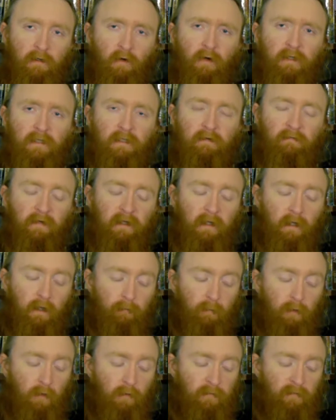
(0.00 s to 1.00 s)
The hooded
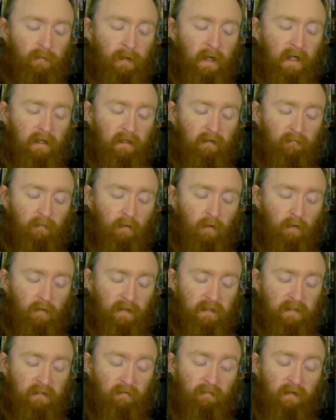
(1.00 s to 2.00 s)
figure moved back and
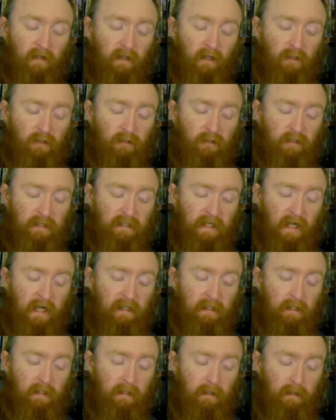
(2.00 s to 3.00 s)
forth as the figure shook its
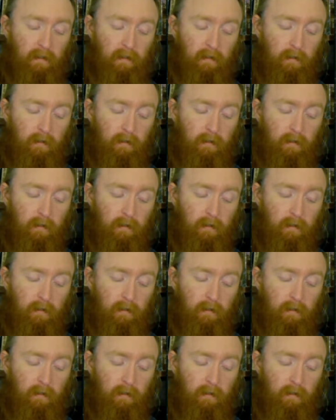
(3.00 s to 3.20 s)
head.